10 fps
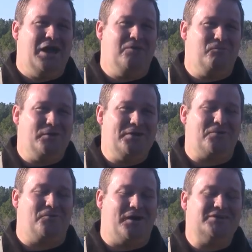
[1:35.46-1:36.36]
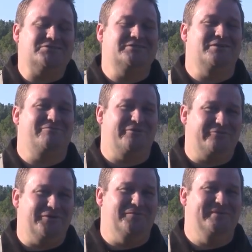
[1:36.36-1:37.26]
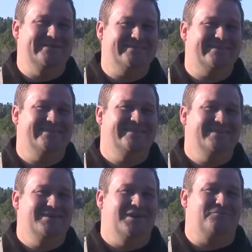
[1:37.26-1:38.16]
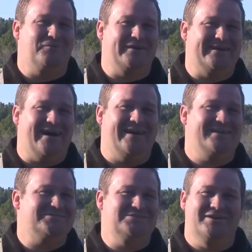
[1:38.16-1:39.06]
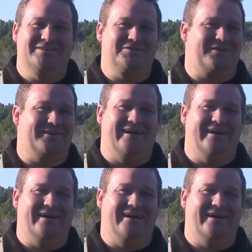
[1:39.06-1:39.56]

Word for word: and we are watching the fulfillment, fulfillment of what God has done in our